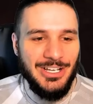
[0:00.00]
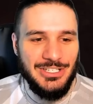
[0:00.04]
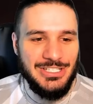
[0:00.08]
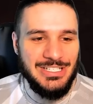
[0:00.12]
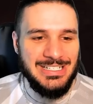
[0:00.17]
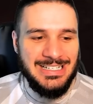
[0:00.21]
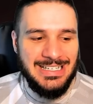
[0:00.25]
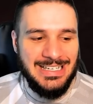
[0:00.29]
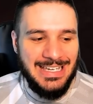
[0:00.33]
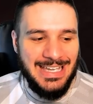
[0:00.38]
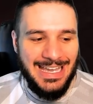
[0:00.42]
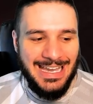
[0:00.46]

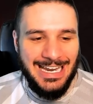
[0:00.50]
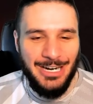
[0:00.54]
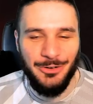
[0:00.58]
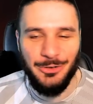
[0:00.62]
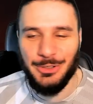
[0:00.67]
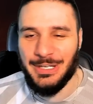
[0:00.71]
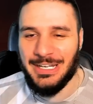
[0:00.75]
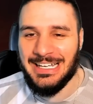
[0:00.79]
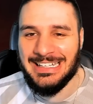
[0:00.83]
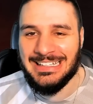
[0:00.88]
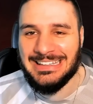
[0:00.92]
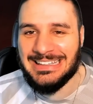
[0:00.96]
Doesn't
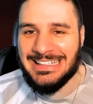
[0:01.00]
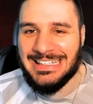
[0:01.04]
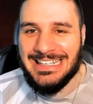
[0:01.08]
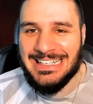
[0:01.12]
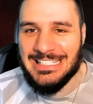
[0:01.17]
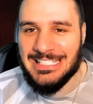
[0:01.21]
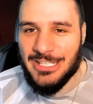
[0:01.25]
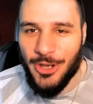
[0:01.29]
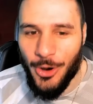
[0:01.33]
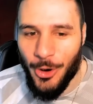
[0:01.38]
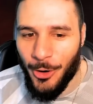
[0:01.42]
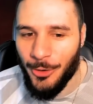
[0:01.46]
care.
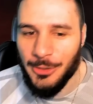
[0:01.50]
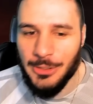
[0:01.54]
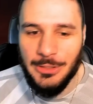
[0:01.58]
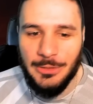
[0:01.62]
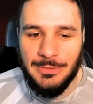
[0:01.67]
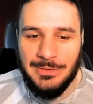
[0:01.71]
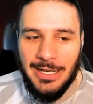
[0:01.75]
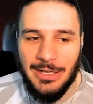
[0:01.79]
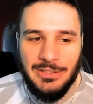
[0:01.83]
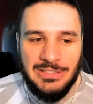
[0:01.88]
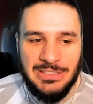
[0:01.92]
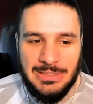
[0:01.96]
Elites all
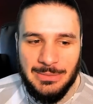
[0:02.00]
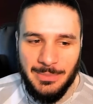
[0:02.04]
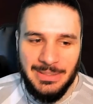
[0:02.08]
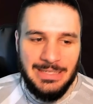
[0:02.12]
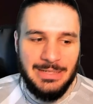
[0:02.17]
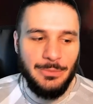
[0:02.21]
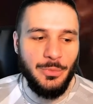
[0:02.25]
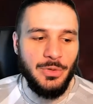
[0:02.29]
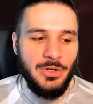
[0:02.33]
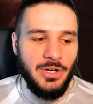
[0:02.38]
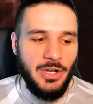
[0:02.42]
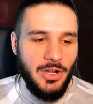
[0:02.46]
around him
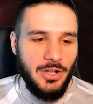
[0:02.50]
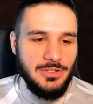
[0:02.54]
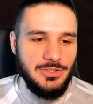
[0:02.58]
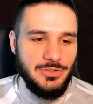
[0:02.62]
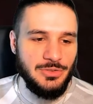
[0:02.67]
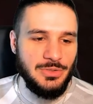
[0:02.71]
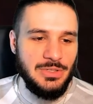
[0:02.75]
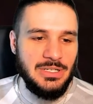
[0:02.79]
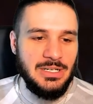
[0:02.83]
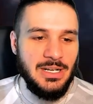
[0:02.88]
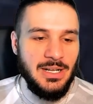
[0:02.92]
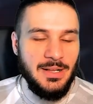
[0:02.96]
in
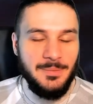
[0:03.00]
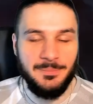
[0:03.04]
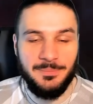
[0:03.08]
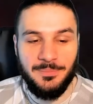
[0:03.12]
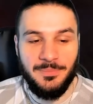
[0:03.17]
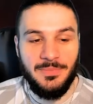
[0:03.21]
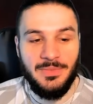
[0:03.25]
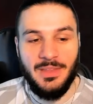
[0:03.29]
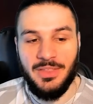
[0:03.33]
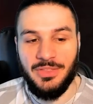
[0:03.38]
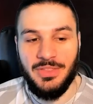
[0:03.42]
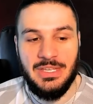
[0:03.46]
100.
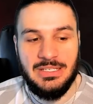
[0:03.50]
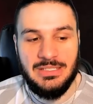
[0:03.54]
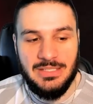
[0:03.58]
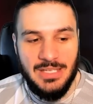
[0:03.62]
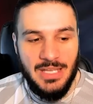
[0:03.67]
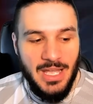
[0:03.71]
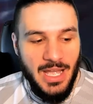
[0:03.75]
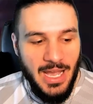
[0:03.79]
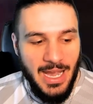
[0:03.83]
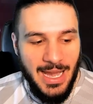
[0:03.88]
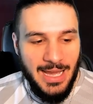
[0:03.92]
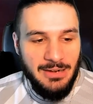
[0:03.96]
This,
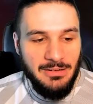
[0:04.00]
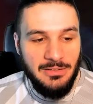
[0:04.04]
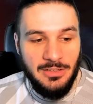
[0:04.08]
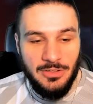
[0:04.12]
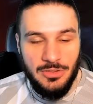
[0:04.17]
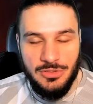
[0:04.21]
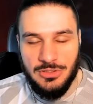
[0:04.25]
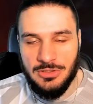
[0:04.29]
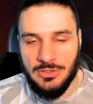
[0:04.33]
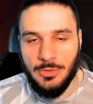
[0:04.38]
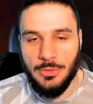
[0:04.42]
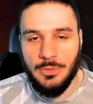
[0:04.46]
I don't
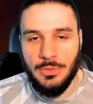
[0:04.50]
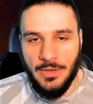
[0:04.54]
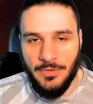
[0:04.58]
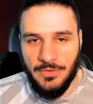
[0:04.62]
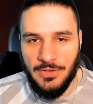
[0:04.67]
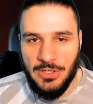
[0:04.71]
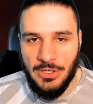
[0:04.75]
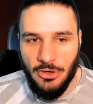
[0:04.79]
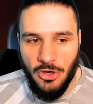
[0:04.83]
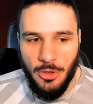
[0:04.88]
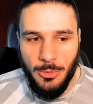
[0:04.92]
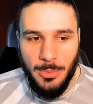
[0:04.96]
know. So
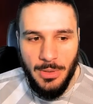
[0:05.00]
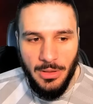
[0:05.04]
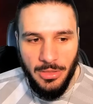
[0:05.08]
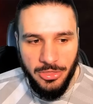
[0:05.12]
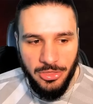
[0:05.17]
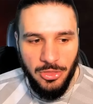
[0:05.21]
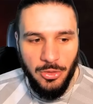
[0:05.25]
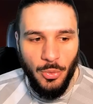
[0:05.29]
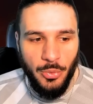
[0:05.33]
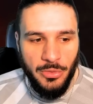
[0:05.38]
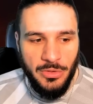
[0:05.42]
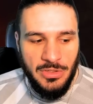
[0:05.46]
if you don't know about
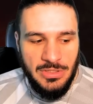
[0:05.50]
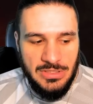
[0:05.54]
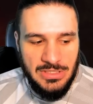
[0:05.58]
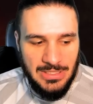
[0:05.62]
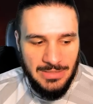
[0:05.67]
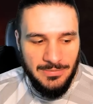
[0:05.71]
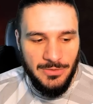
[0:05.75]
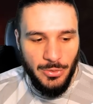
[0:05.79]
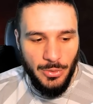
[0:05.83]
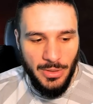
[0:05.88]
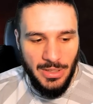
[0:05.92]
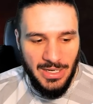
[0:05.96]
Thorns,
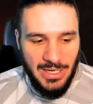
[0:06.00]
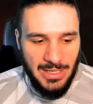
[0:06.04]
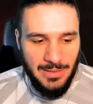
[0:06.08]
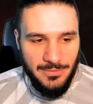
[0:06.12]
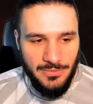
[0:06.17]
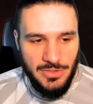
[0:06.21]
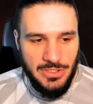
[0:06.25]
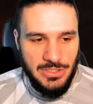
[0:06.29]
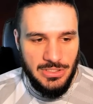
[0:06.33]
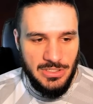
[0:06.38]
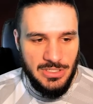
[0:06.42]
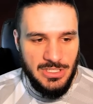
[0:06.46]
even though I kind
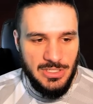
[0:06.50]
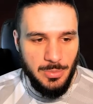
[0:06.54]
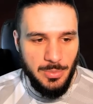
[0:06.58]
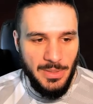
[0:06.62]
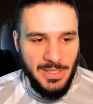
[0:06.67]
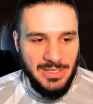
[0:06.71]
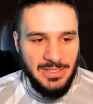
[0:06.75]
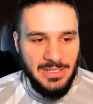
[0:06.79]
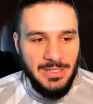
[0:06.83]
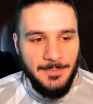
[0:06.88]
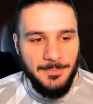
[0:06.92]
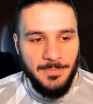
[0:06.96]
of just
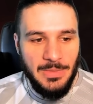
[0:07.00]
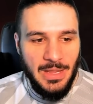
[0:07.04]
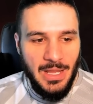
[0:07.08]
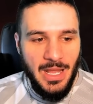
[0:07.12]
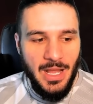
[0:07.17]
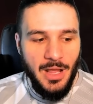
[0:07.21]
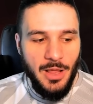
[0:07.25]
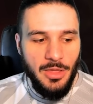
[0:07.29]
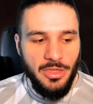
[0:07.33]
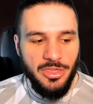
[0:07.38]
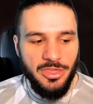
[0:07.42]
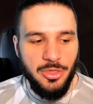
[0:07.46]
explained it,
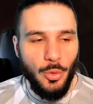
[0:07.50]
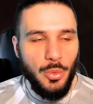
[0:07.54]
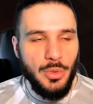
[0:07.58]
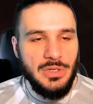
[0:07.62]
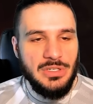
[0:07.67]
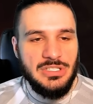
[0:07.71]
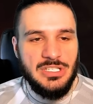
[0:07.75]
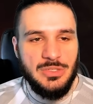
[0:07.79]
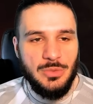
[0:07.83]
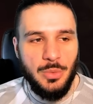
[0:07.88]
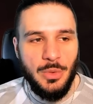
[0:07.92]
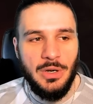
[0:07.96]

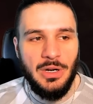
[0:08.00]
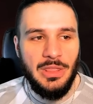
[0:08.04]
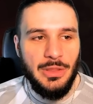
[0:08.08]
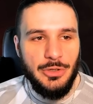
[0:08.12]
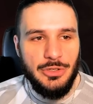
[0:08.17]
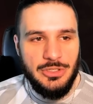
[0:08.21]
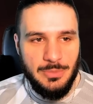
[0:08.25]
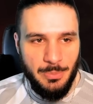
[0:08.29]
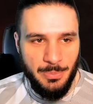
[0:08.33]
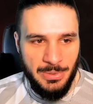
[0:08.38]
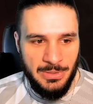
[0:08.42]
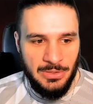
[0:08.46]
Thorns is one of
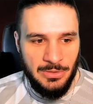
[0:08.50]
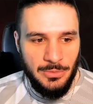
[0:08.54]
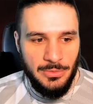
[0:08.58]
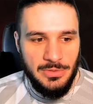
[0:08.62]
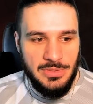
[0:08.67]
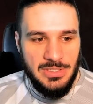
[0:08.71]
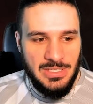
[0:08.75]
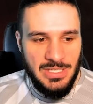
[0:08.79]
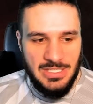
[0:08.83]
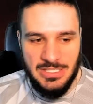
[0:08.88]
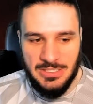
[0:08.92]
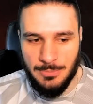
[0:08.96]
those
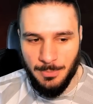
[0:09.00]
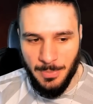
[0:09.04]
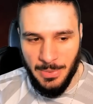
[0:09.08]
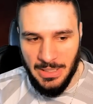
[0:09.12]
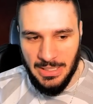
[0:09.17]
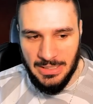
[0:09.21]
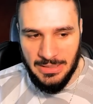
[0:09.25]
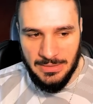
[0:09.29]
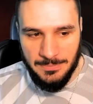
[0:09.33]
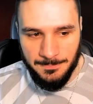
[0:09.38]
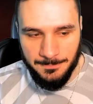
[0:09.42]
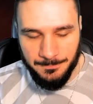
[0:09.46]
builds that's
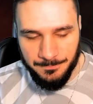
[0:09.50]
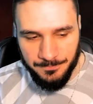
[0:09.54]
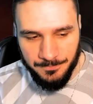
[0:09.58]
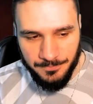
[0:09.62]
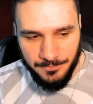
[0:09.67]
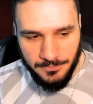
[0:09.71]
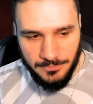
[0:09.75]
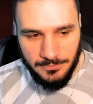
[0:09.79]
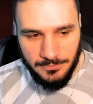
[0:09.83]
been